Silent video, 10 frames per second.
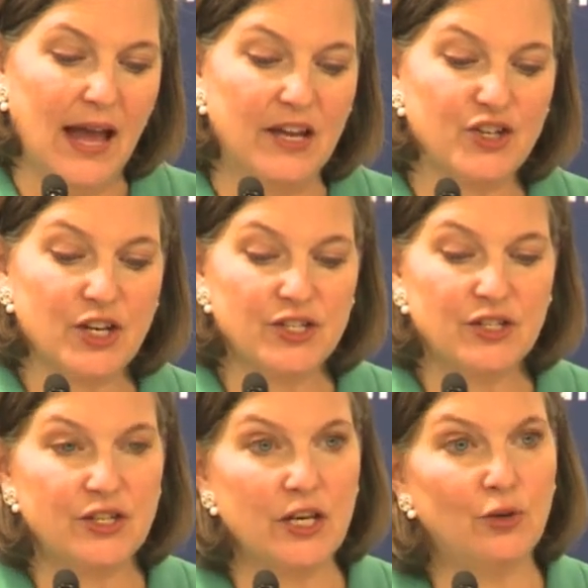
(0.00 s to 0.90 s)
And just
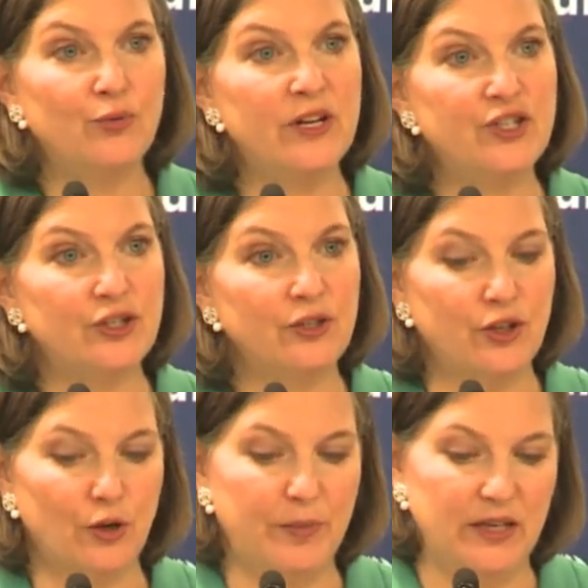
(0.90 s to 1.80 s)
as the original
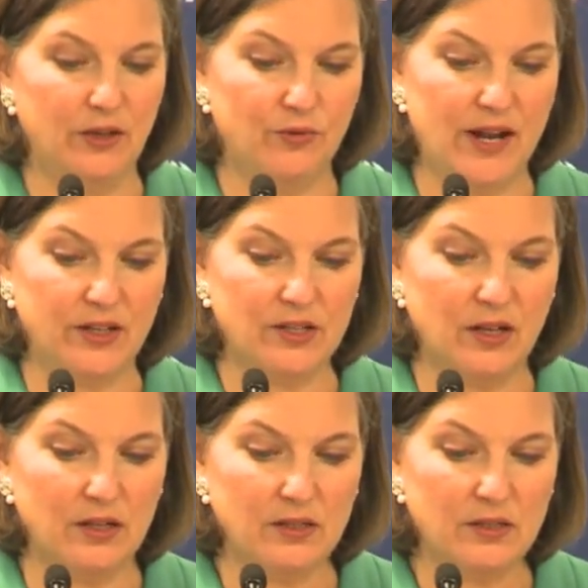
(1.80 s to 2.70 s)
European
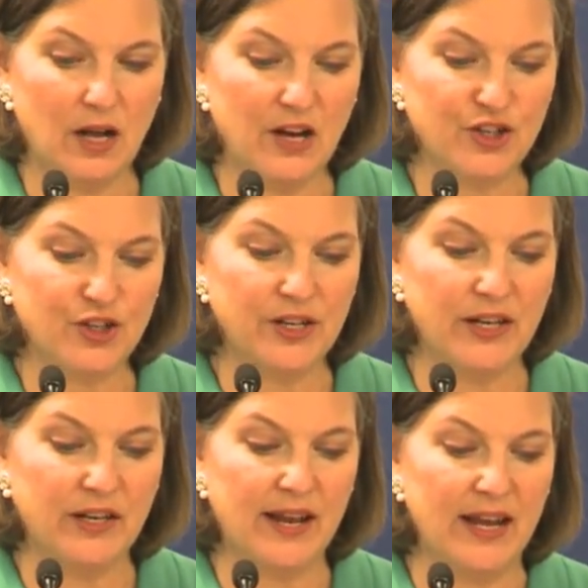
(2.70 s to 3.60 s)
Renaissance ushered
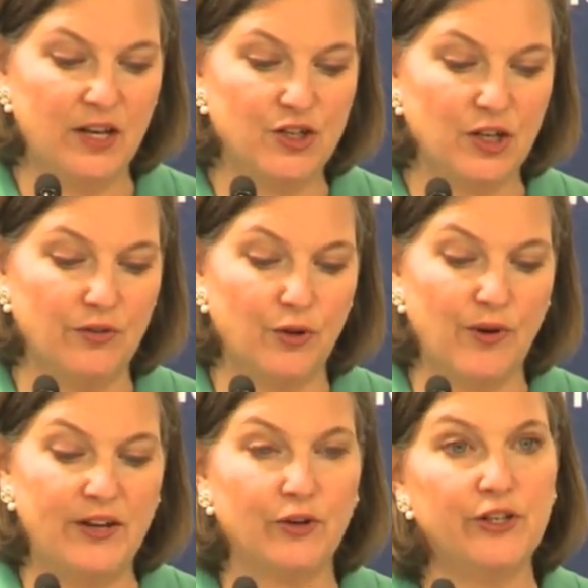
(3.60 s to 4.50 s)
in an age of
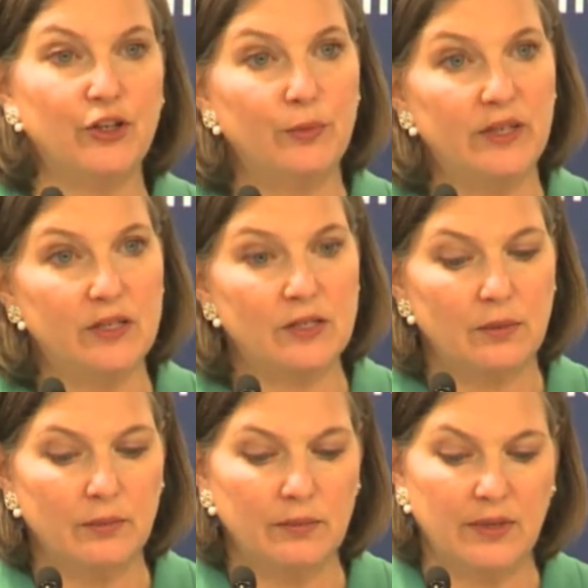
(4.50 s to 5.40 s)
greater
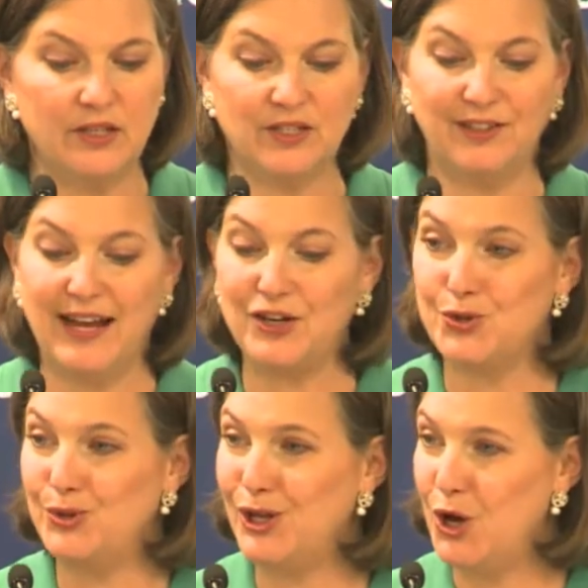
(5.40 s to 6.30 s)
humanism,
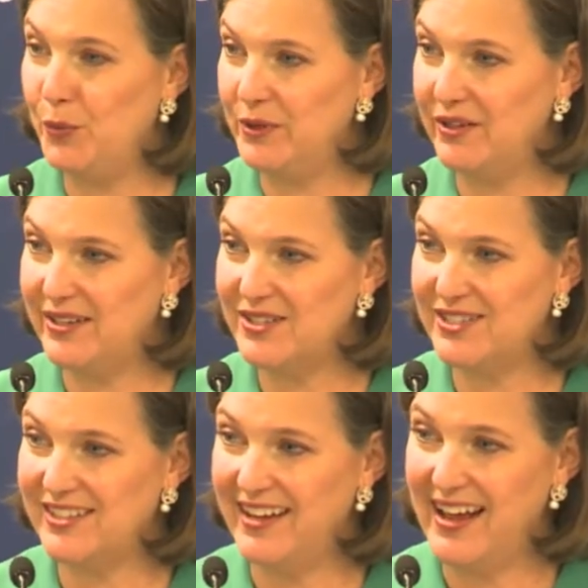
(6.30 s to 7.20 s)
intellectual
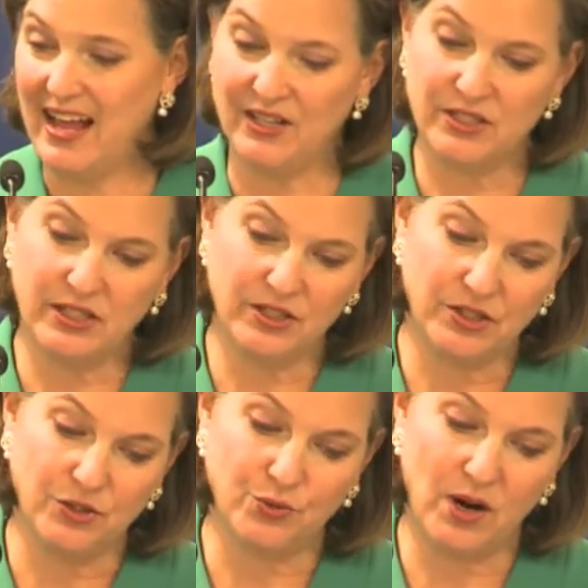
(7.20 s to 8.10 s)
openness, and
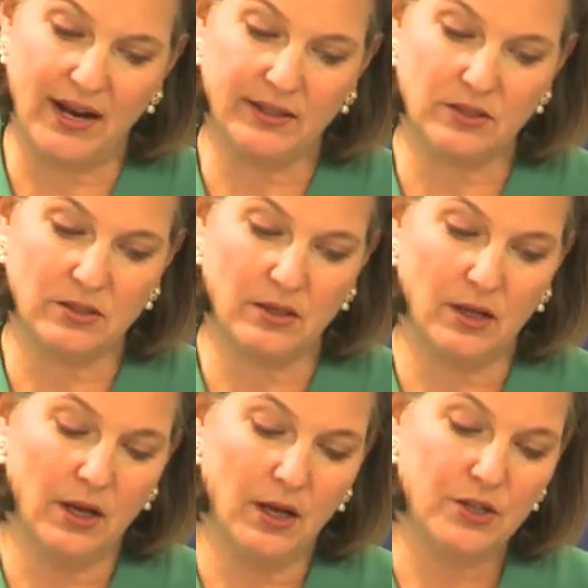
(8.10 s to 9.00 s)
citizens' rights,
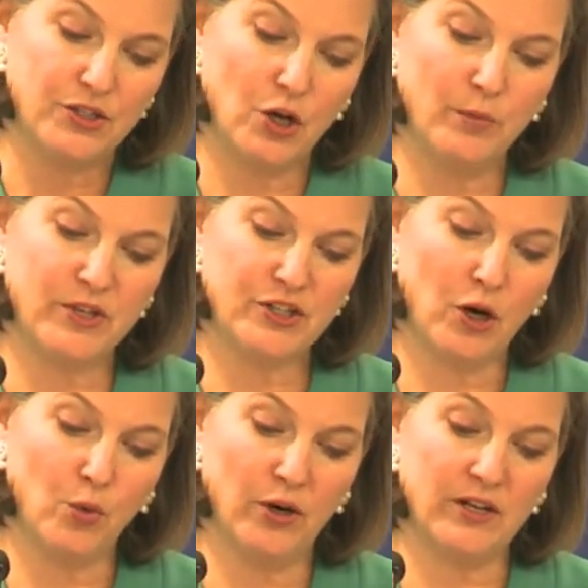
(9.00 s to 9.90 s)
so must
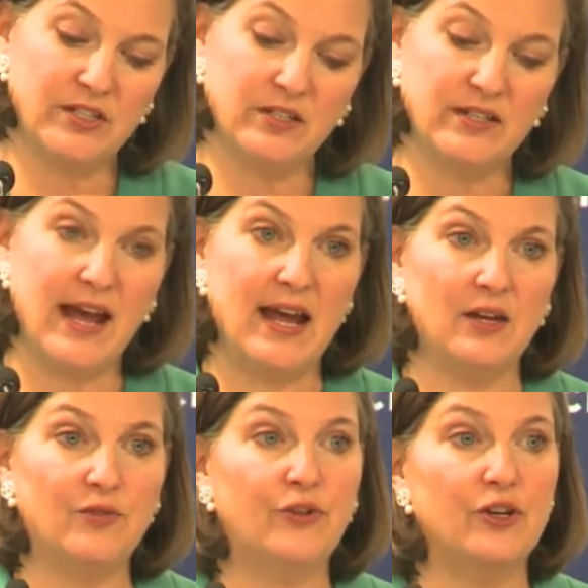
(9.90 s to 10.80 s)
our work
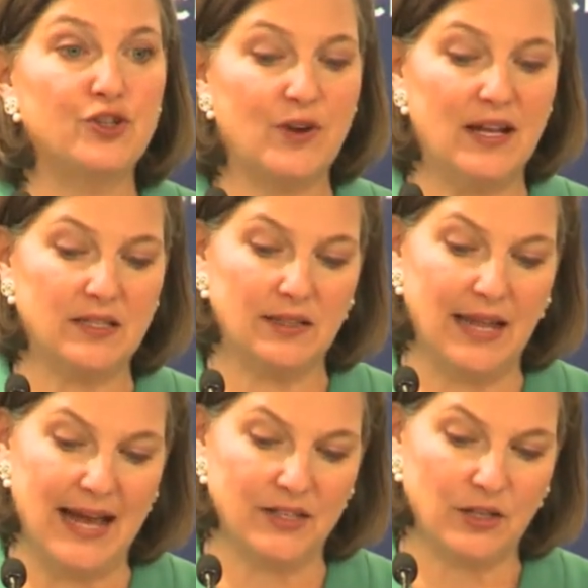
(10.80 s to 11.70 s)
today for a
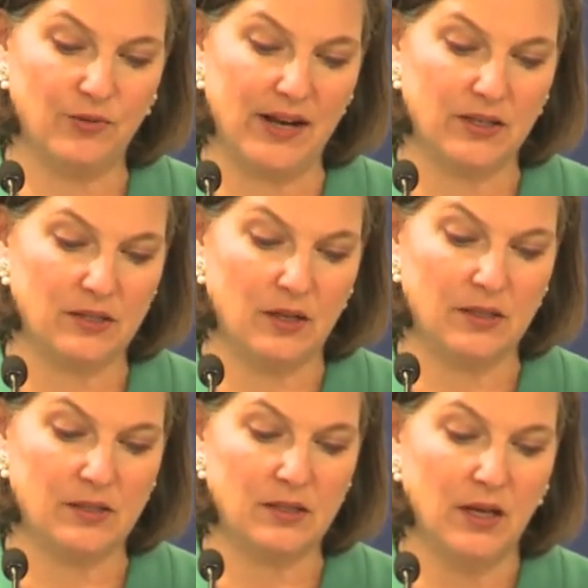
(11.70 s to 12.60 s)
transatlantic
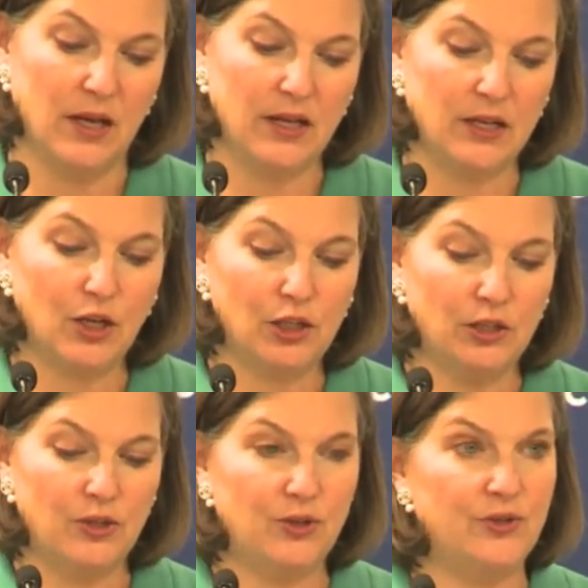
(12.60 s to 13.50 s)
Renaissance
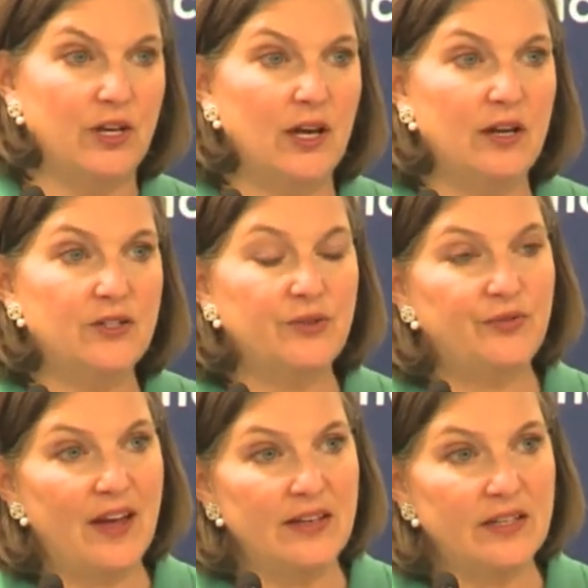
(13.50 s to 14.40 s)
include
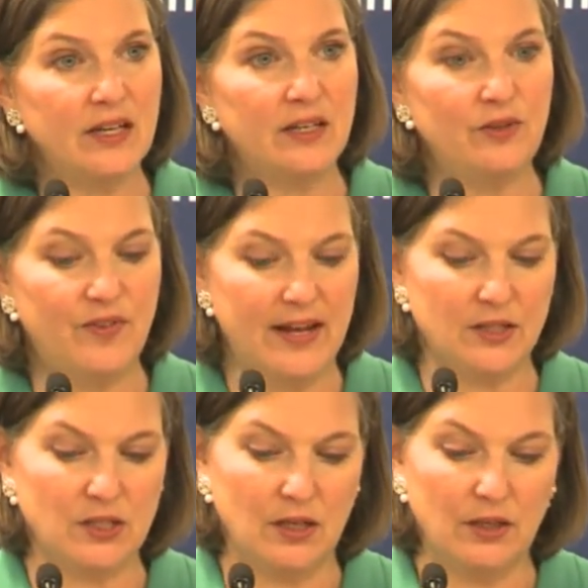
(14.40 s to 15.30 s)
defending and
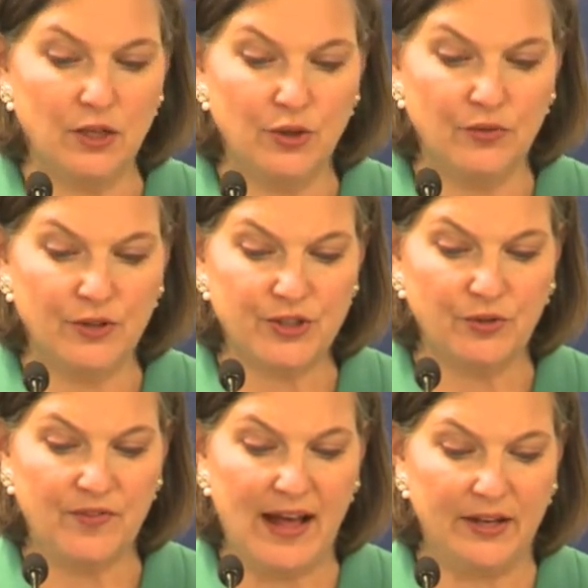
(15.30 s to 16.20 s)
advancing the
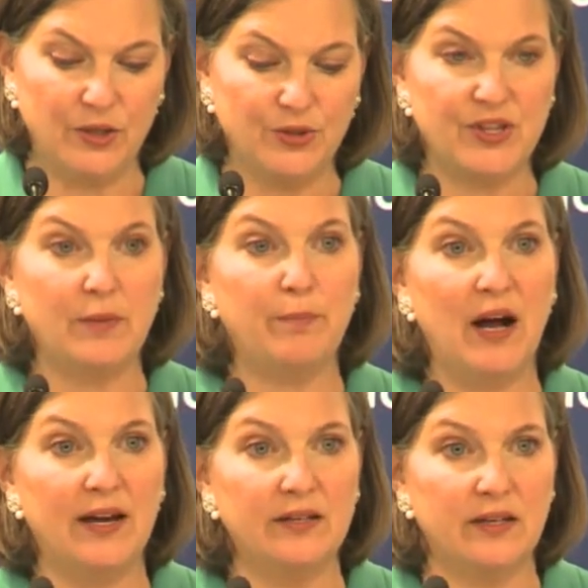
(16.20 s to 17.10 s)
universal values that
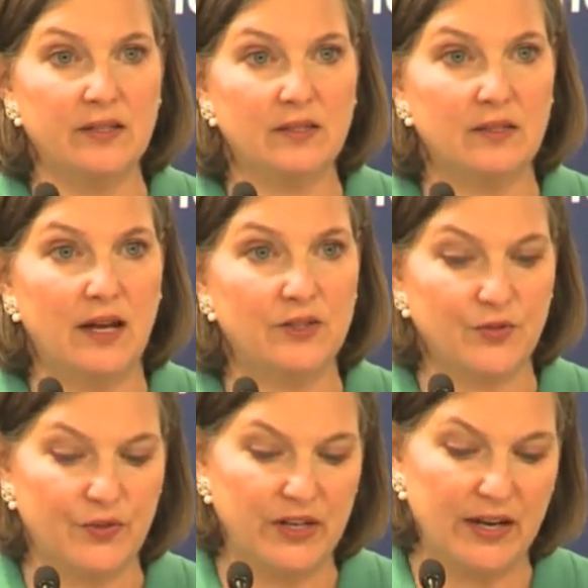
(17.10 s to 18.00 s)
bind us as
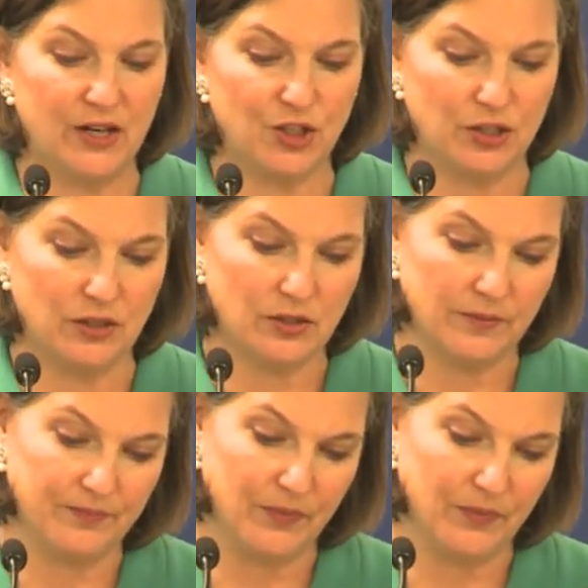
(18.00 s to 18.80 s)
free nations.